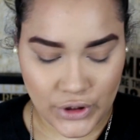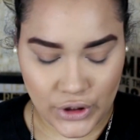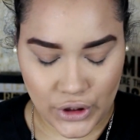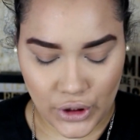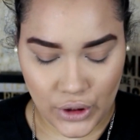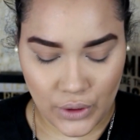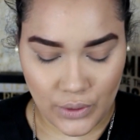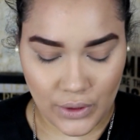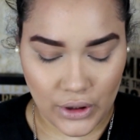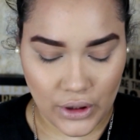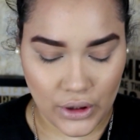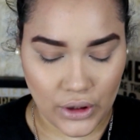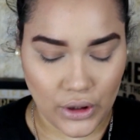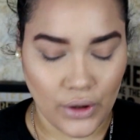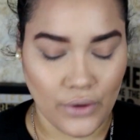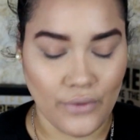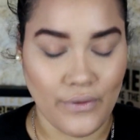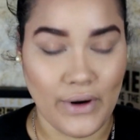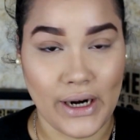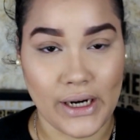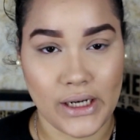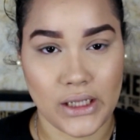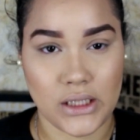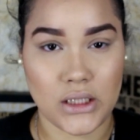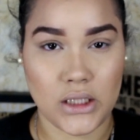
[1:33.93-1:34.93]
So we're going to go
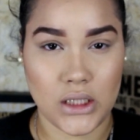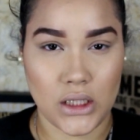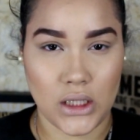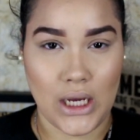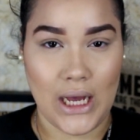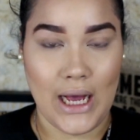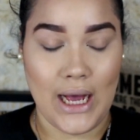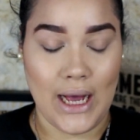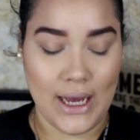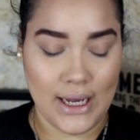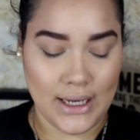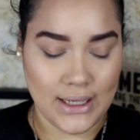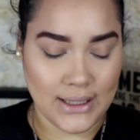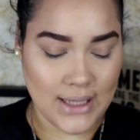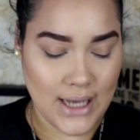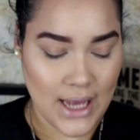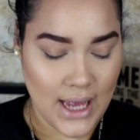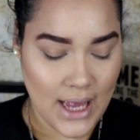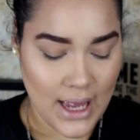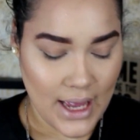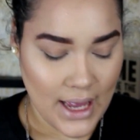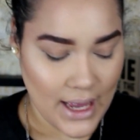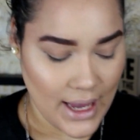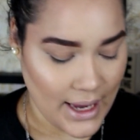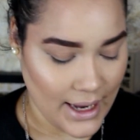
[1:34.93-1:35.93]
right into eyes.
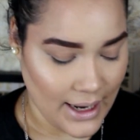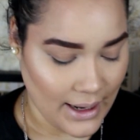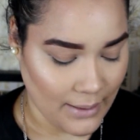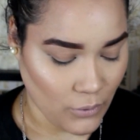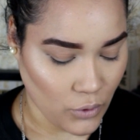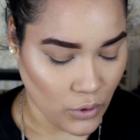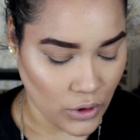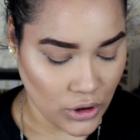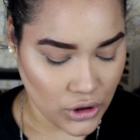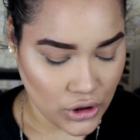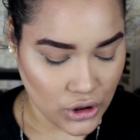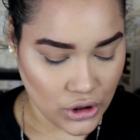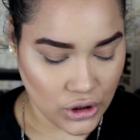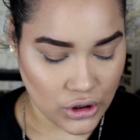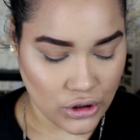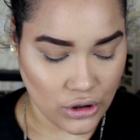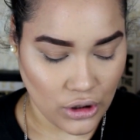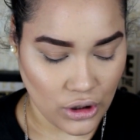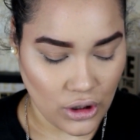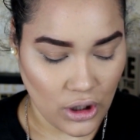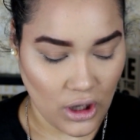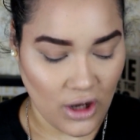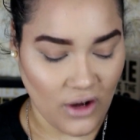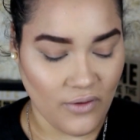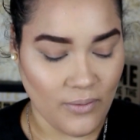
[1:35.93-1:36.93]
And I'm going to
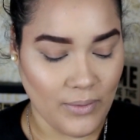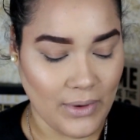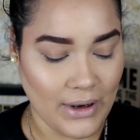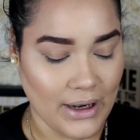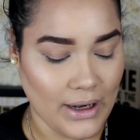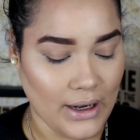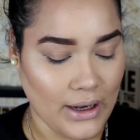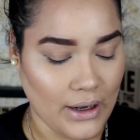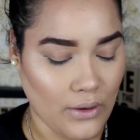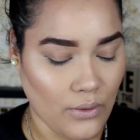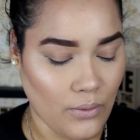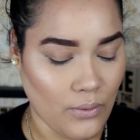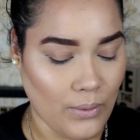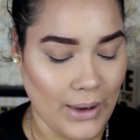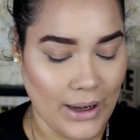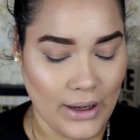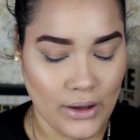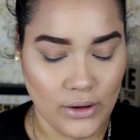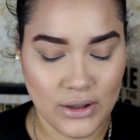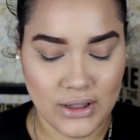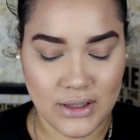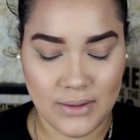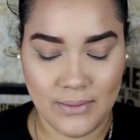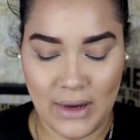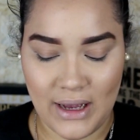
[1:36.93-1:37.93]
start off by
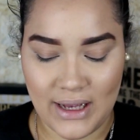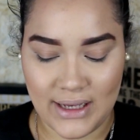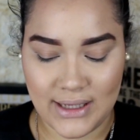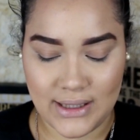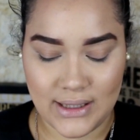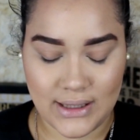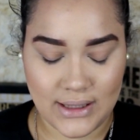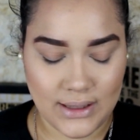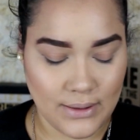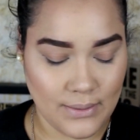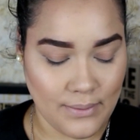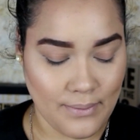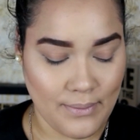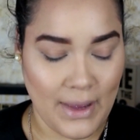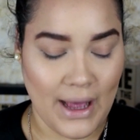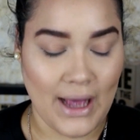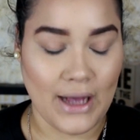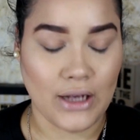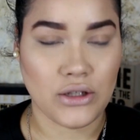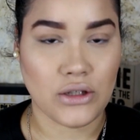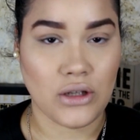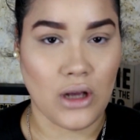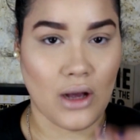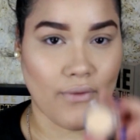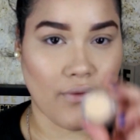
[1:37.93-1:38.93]
using my
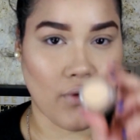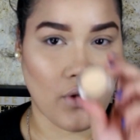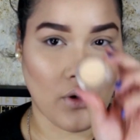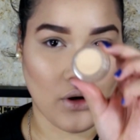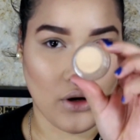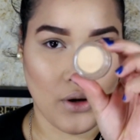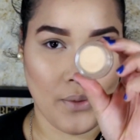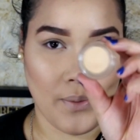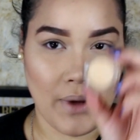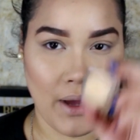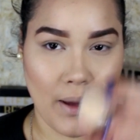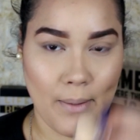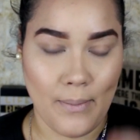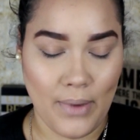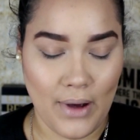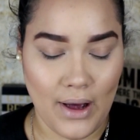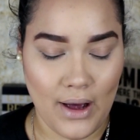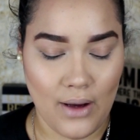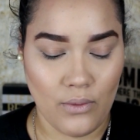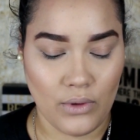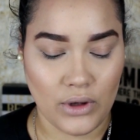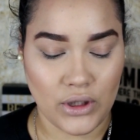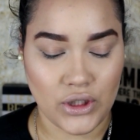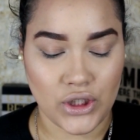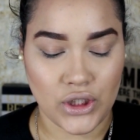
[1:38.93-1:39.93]
MAC Soft Ochre Paint
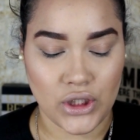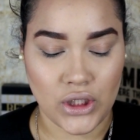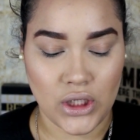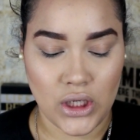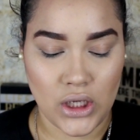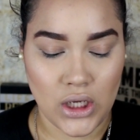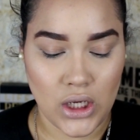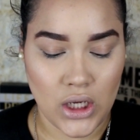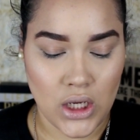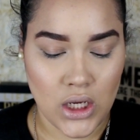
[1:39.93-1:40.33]
Pot, which